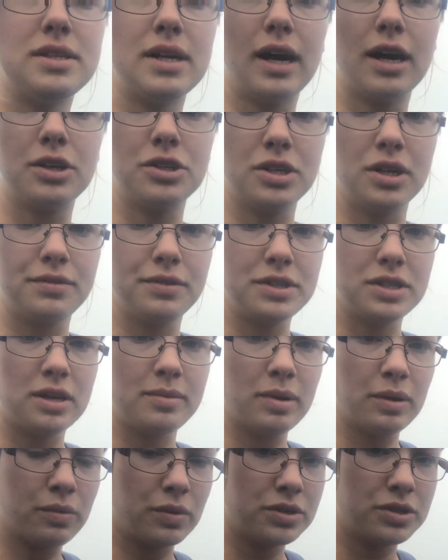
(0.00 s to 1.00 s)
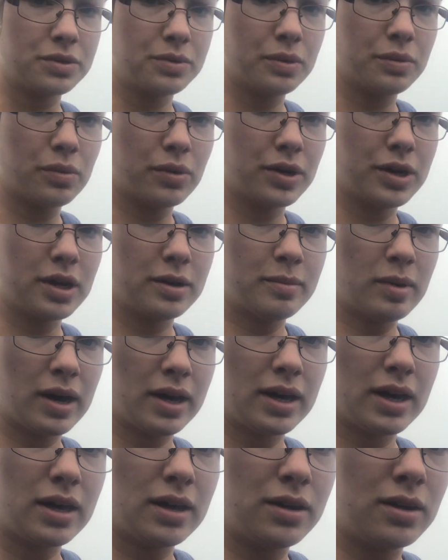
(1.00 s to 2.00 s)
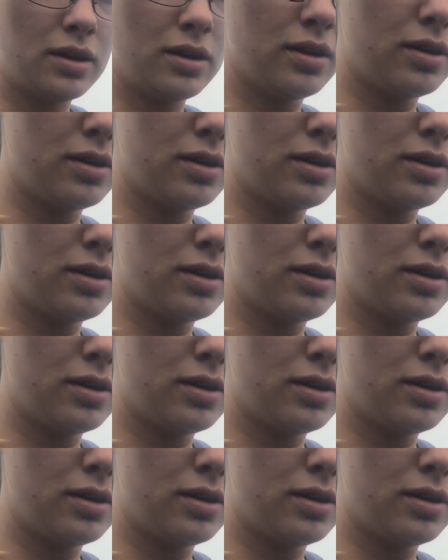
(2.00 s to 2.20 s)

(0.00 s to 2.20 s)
stash, and every time I want to reward him, I can